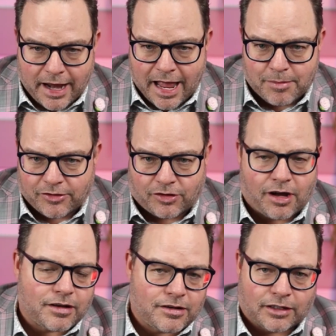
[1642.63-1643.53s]

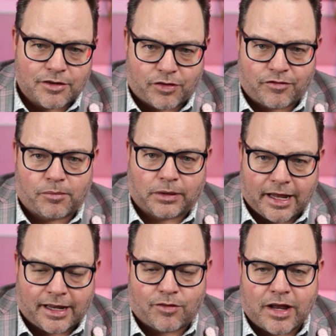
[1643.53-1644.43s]
Amazon delivery for
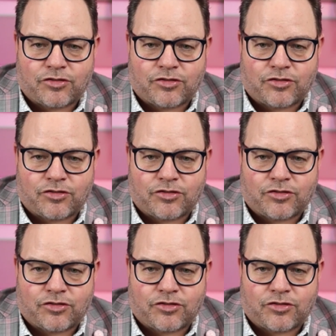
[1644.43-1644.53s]
blanket, right?